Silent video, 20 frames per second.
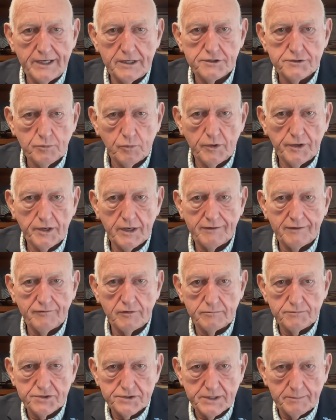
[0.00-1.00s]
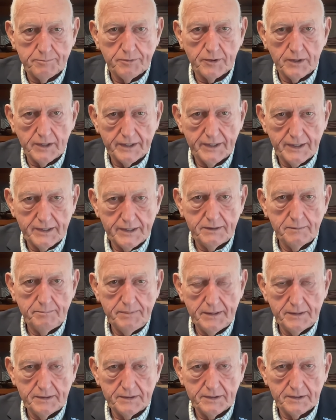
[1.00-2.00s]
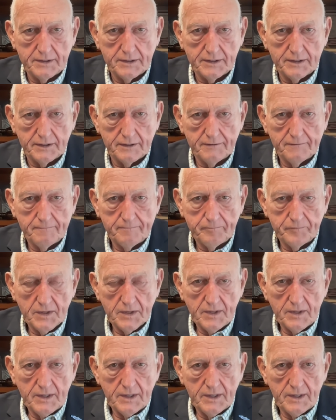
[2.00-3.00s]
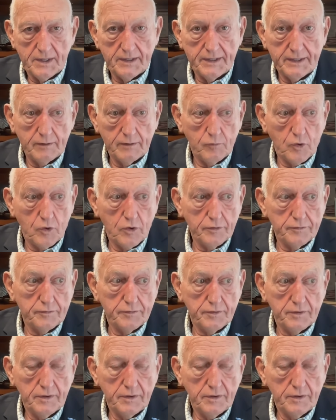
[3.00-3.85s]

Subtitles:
each one of them separately, independently. And they want,